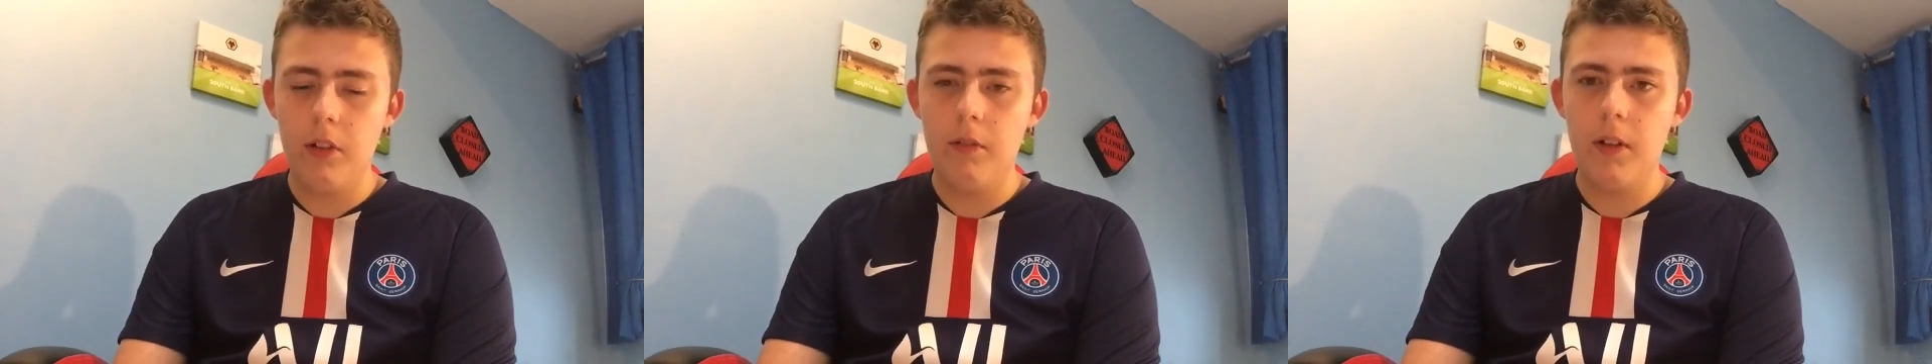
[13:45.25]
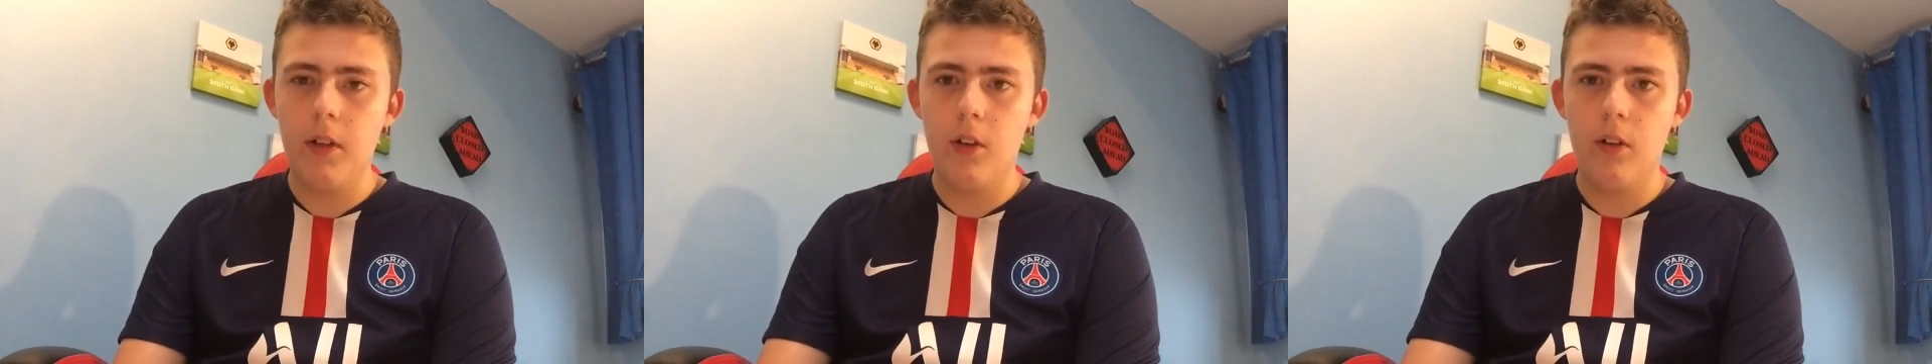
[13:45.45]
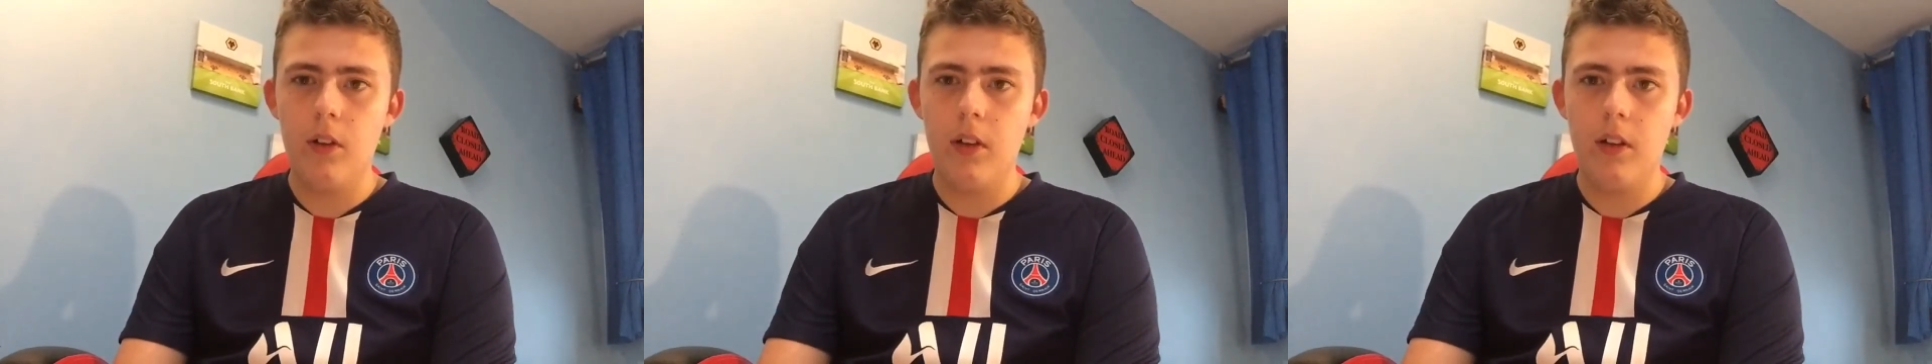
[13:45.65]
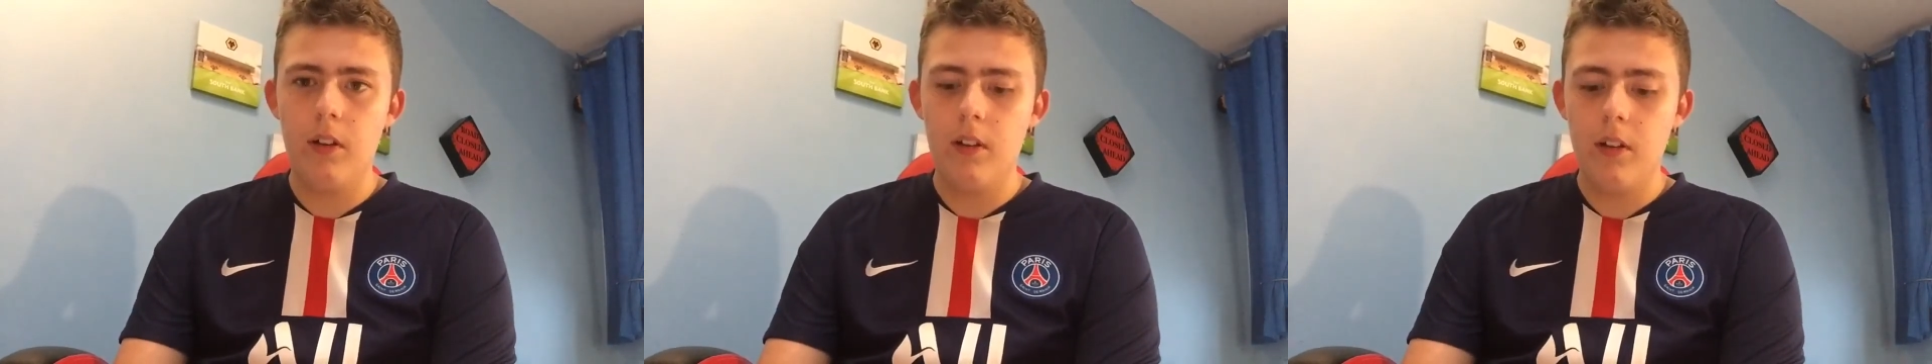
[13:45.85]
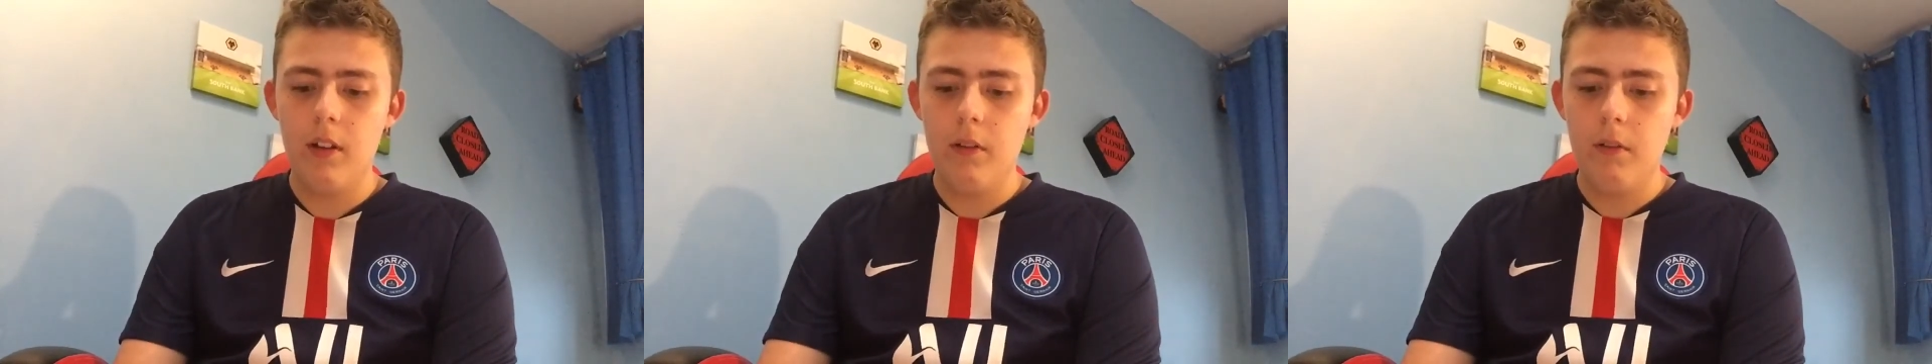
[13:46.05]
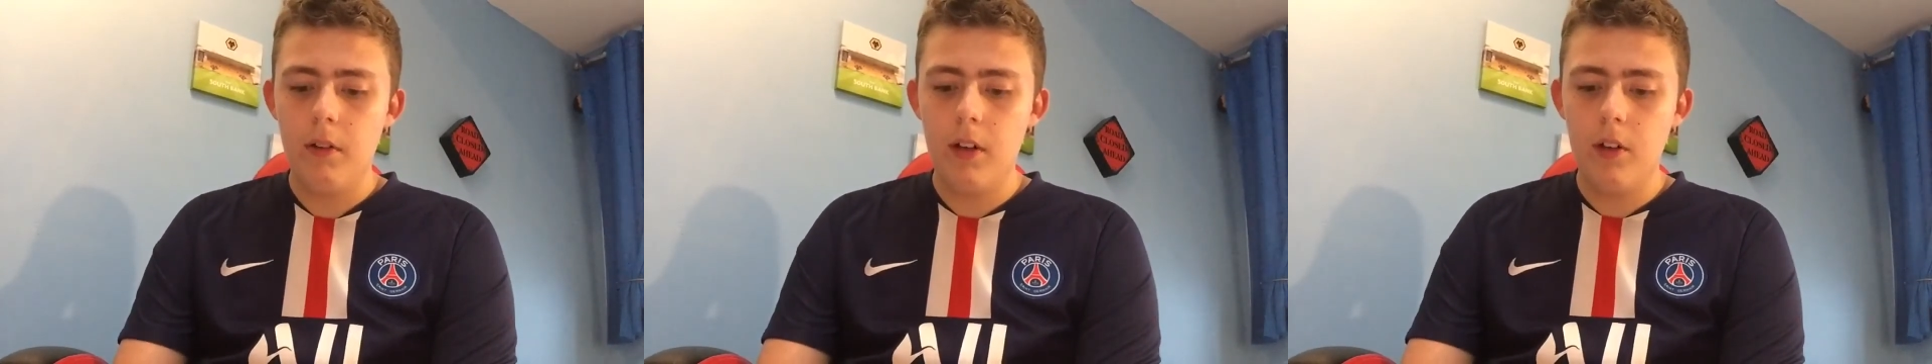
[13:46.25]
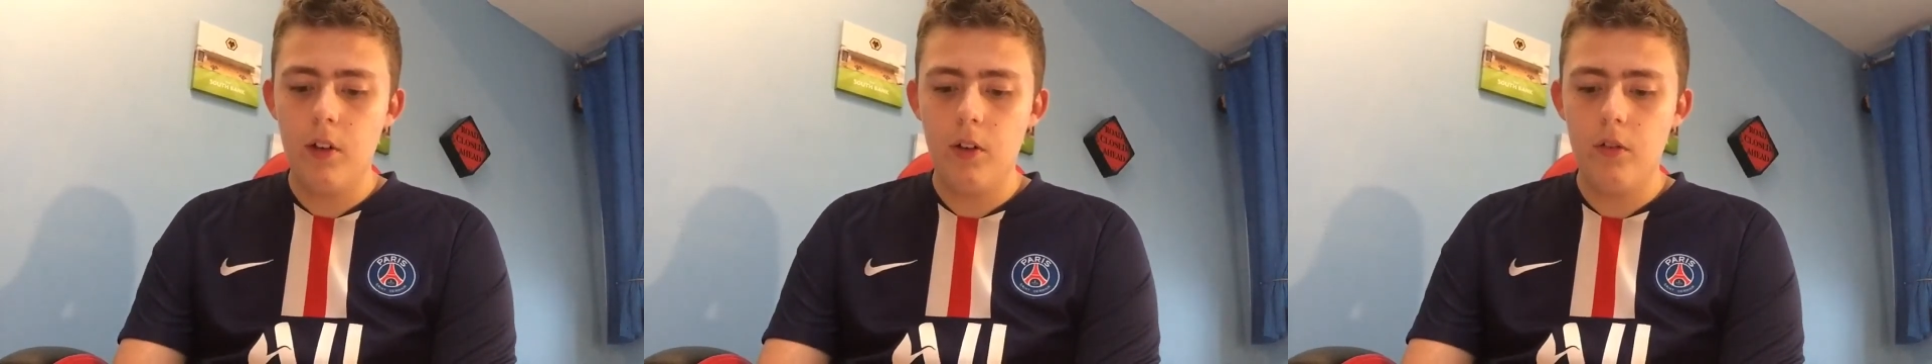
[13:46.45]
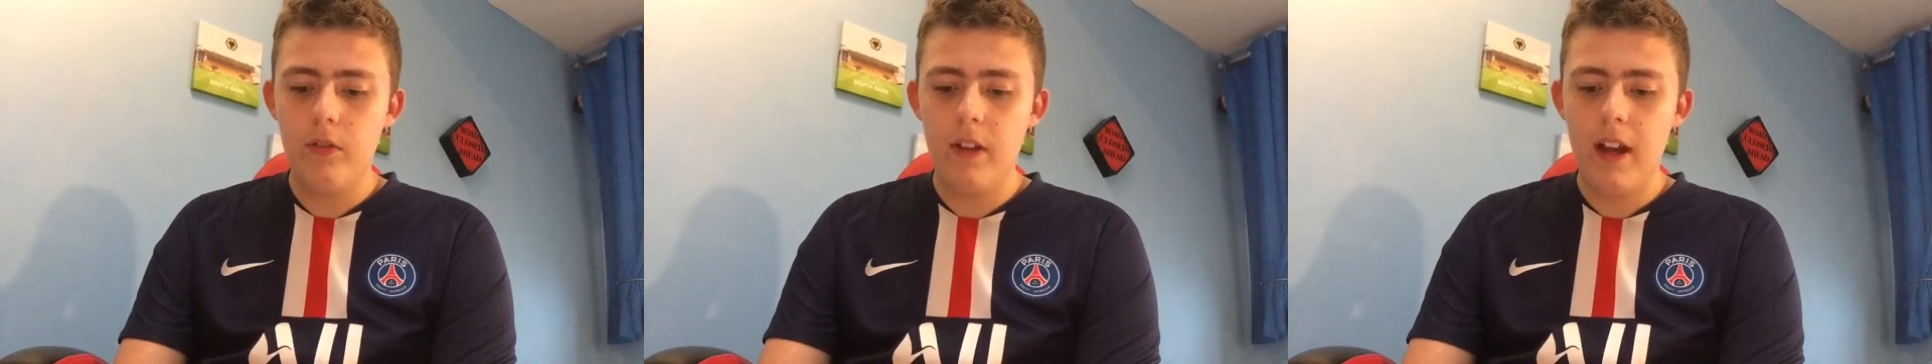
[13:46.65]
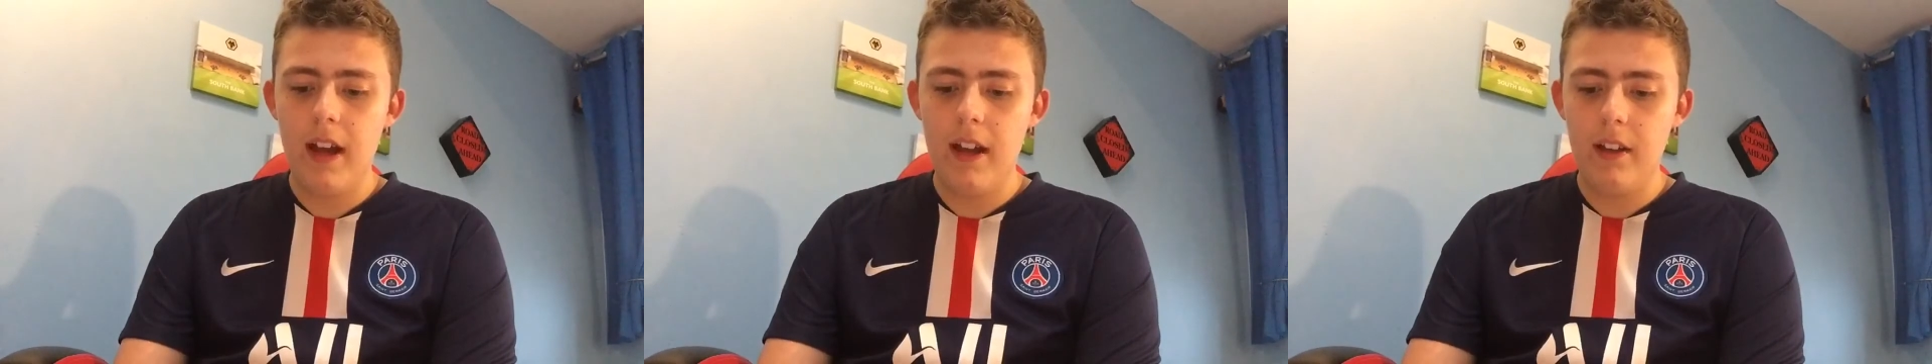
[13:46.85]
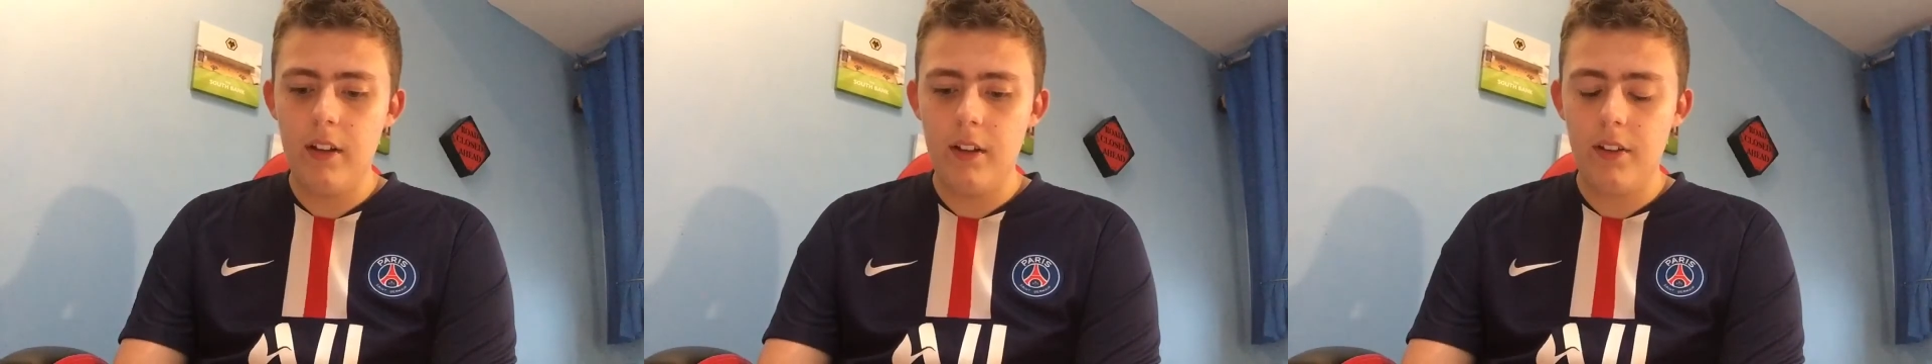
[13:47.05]
with all, eh, in all
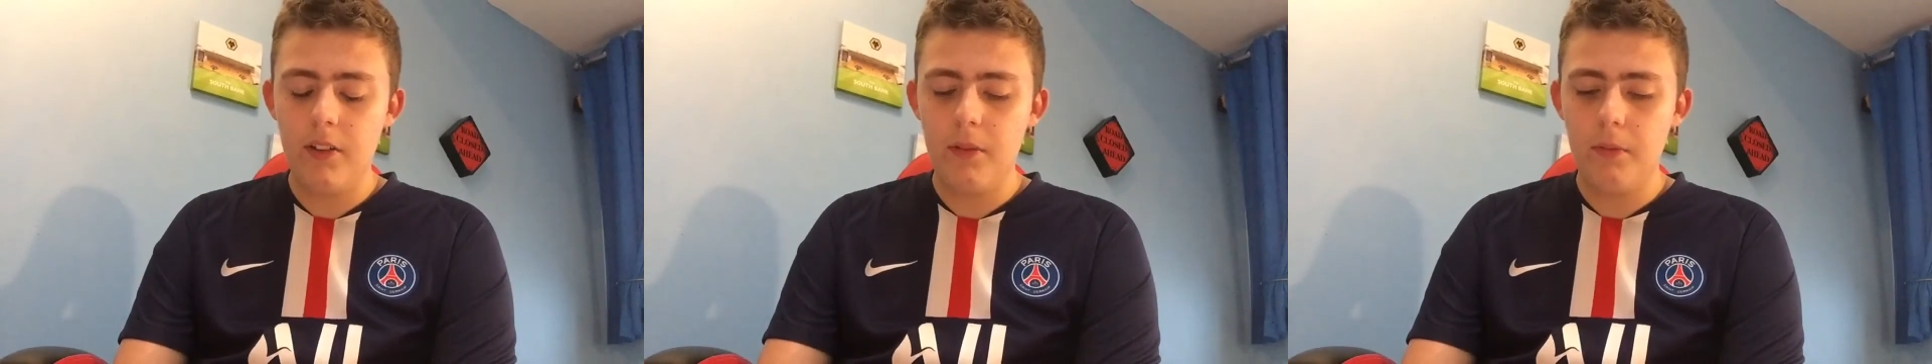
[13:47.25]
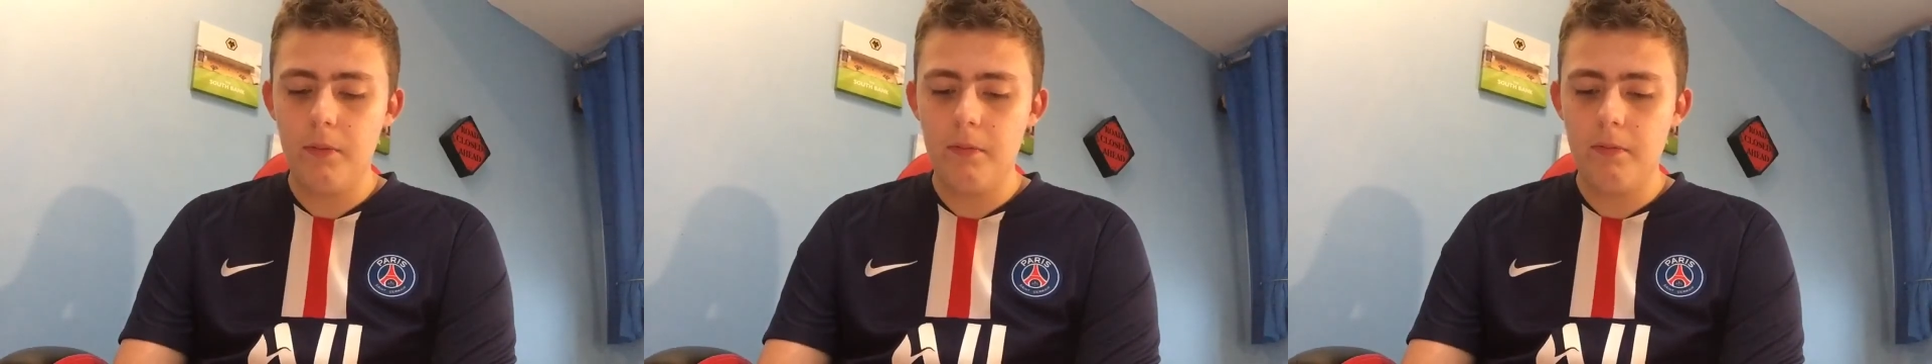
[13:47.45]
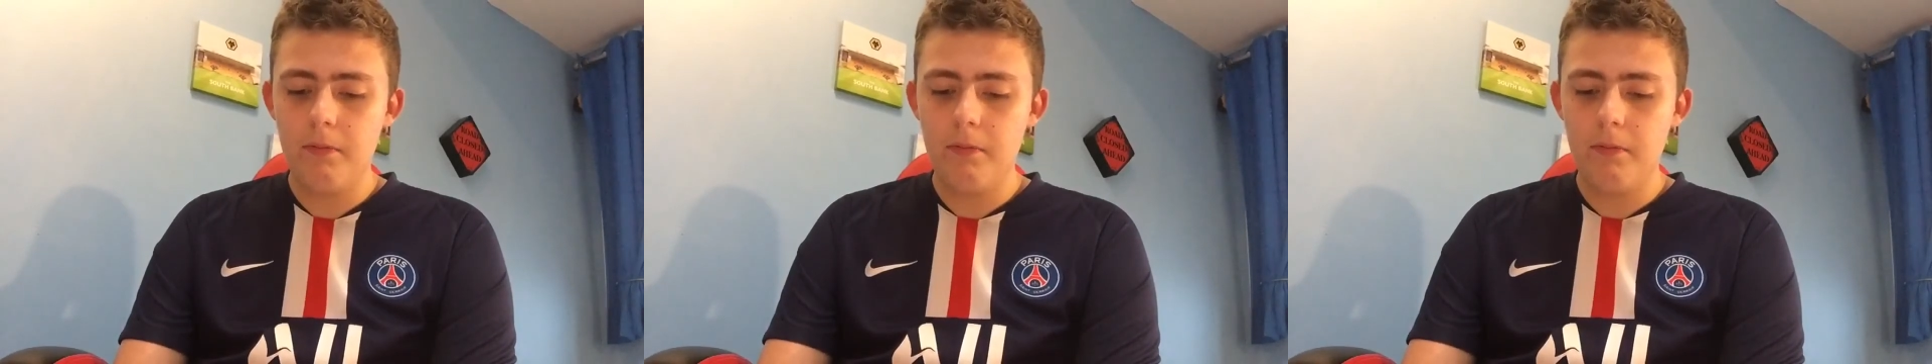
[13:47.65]
fairness.